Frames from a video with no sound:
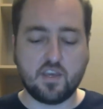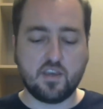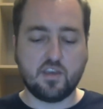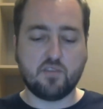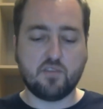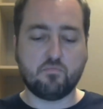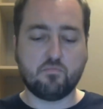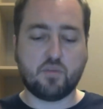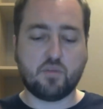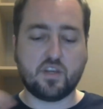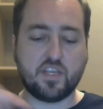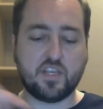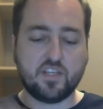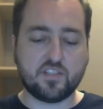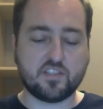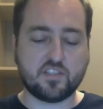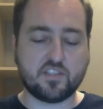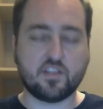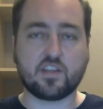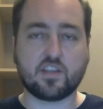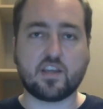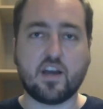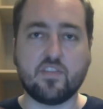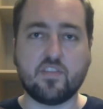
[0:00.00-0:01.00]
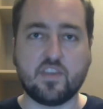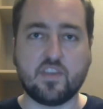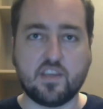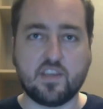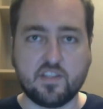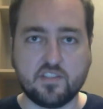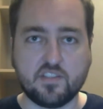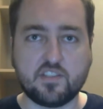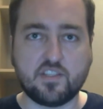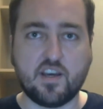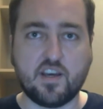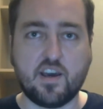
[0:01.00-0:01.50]
but he's like on the
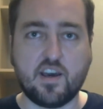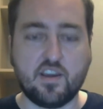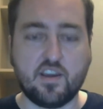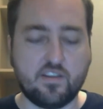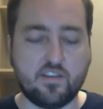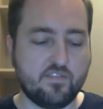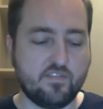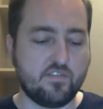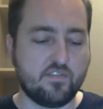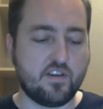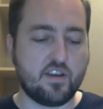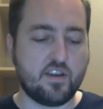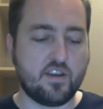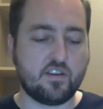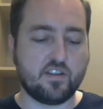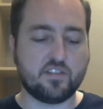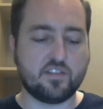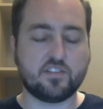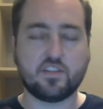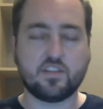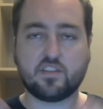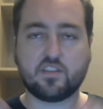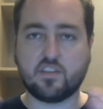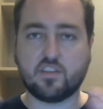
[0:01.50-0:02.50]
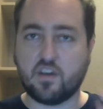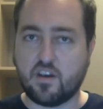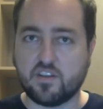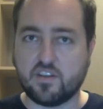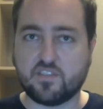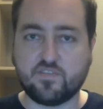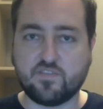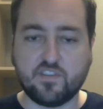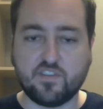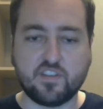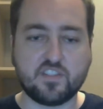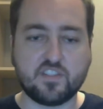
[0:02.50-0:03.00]
inside, right? It's like the us
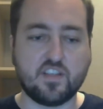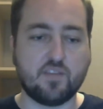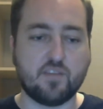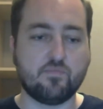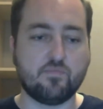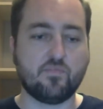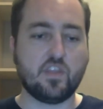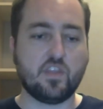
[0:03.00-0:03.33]
versus them.